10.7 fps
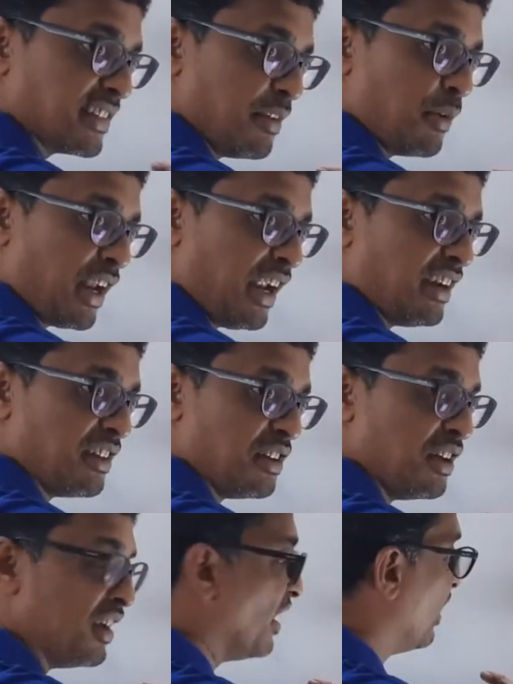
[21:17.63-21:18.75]
Am I right?
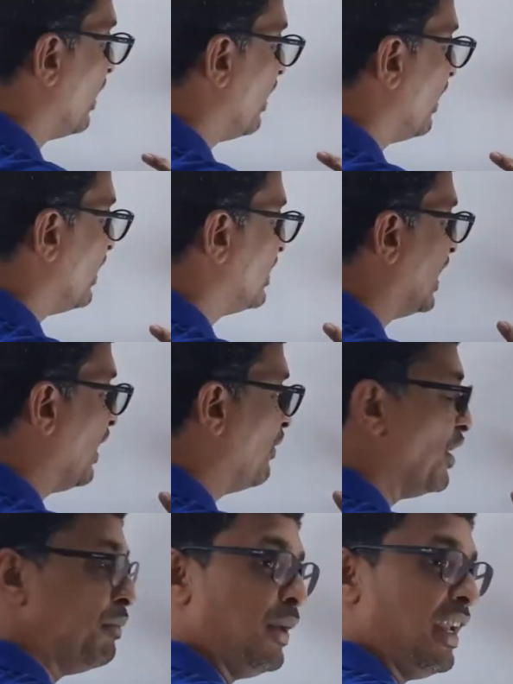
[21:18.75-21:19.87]
They
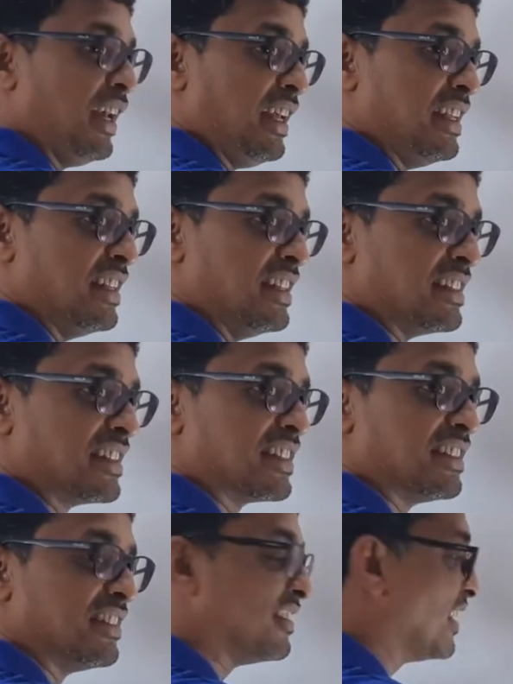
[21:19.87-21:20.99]
will be a
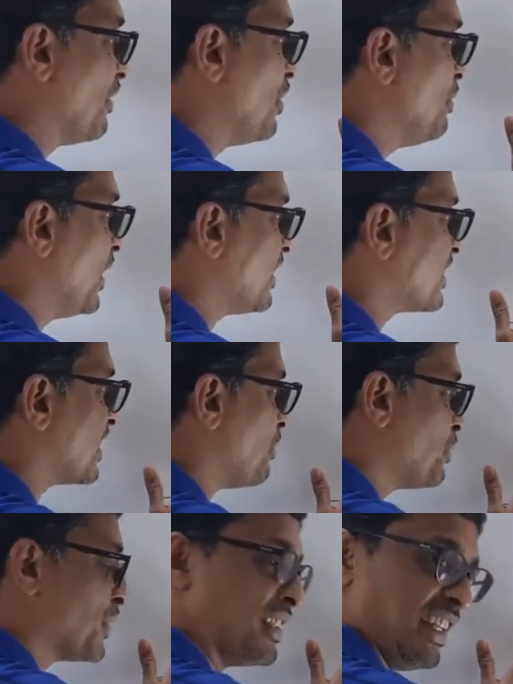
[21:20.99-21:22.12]

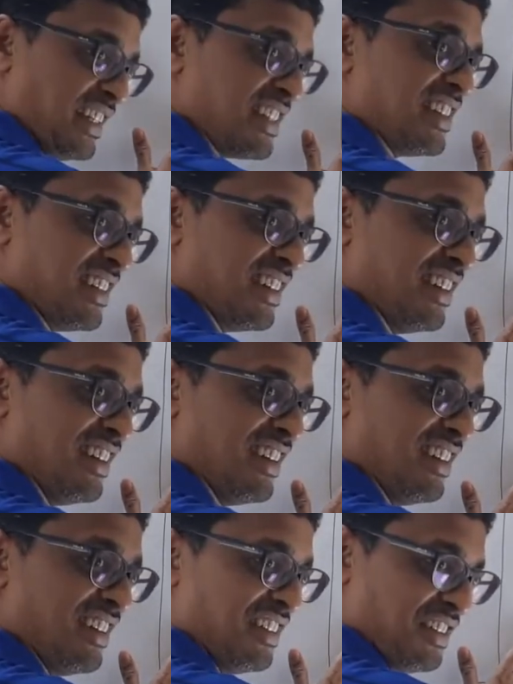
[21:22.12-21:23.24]
subset.
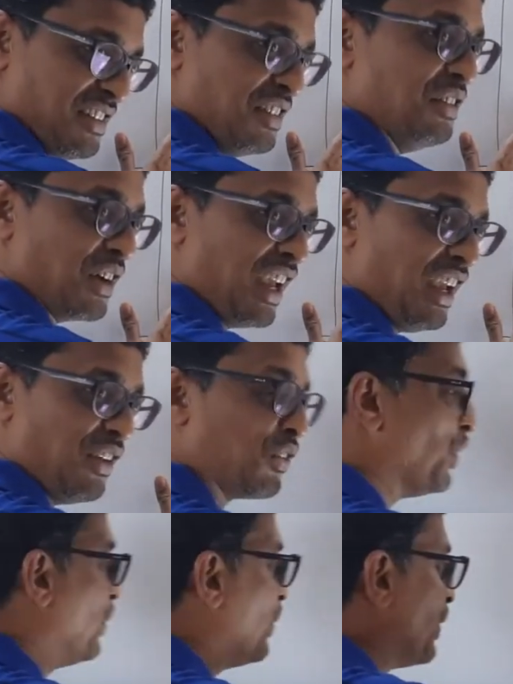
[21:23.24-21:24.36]
Okay.
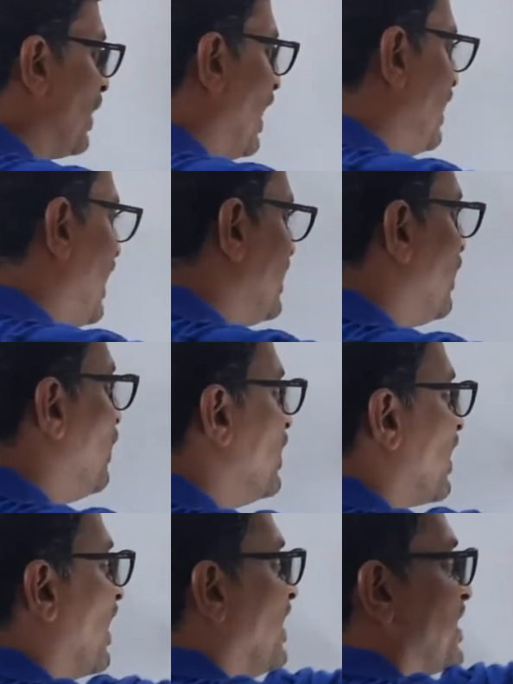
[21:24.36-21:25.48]
So, take all the
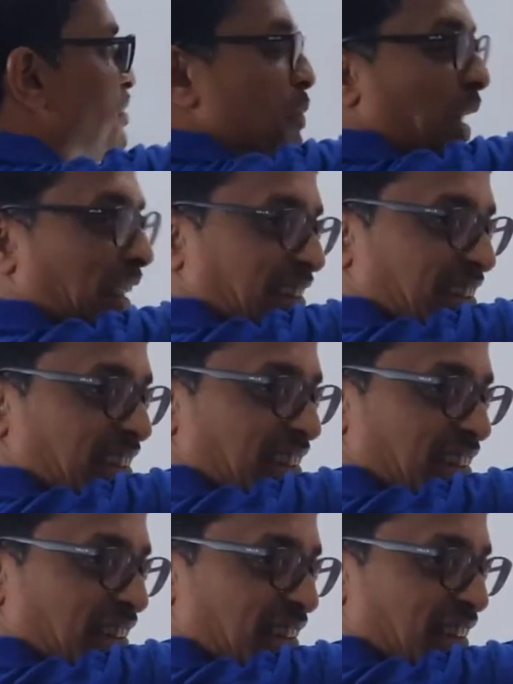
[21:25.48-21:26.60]
relation pairs.
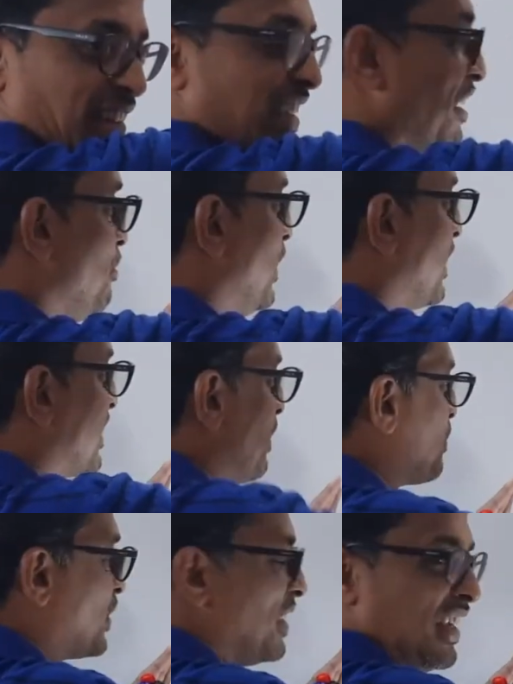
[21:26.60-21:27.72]
They will be a
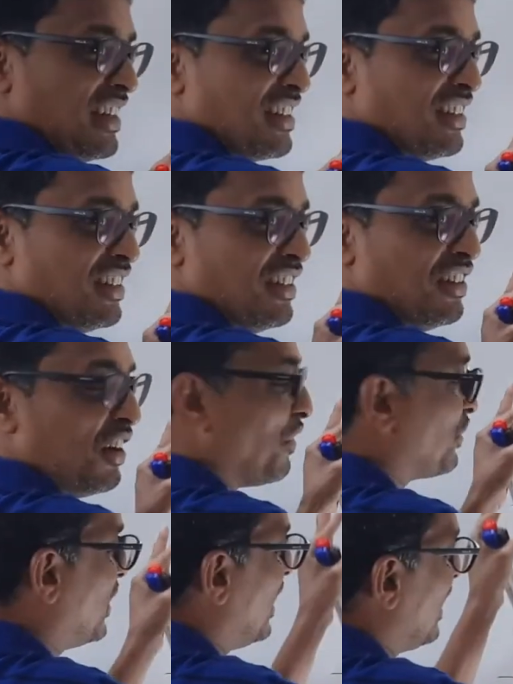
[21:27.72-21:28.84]
subset of
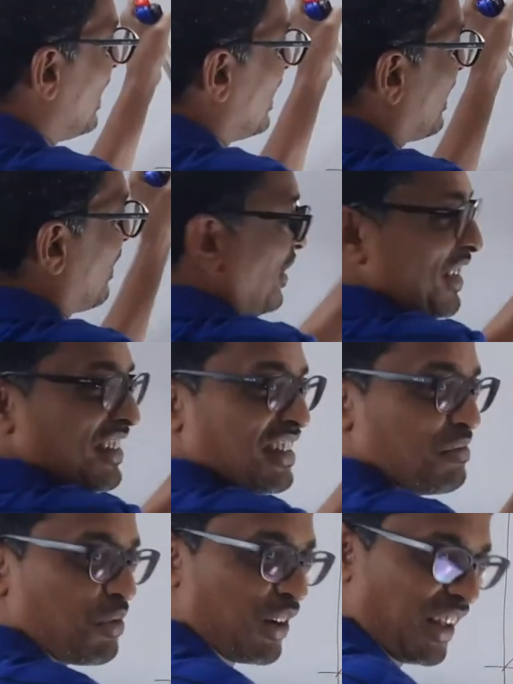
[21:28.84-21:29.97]
the Cartesian
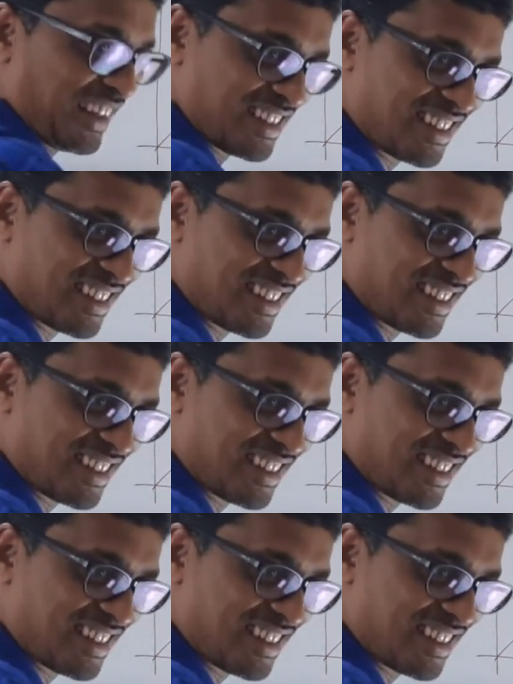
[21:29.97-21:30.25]
product.